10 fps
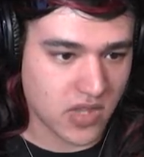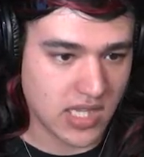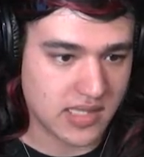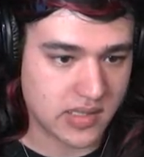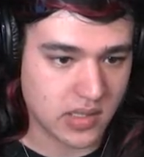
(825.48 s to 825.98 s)

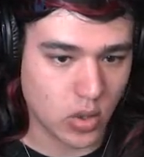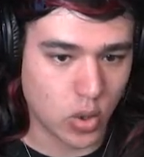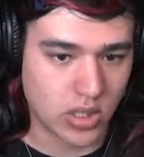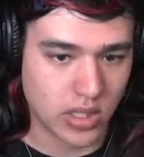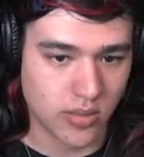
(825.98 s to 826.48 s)
This
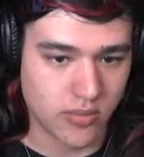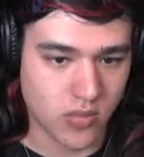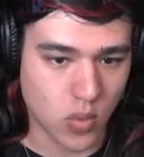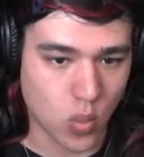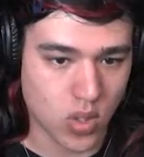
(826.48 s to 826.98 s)
hoodlum
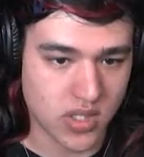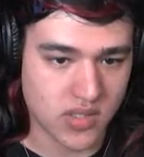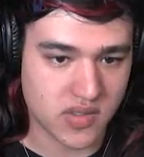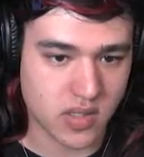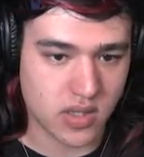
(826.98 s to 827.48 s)

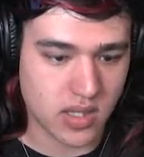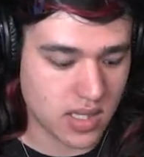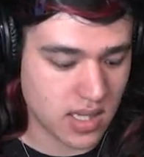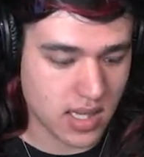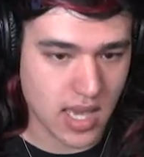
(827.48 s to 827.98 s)
was
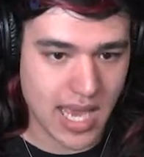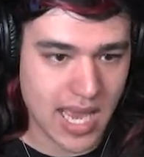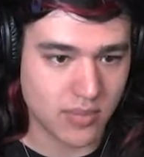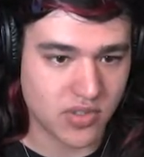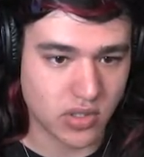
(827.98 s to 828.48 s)
the
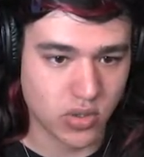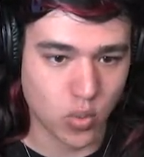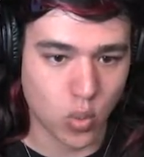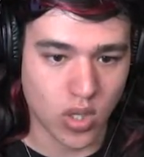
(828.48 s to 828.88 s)
absolute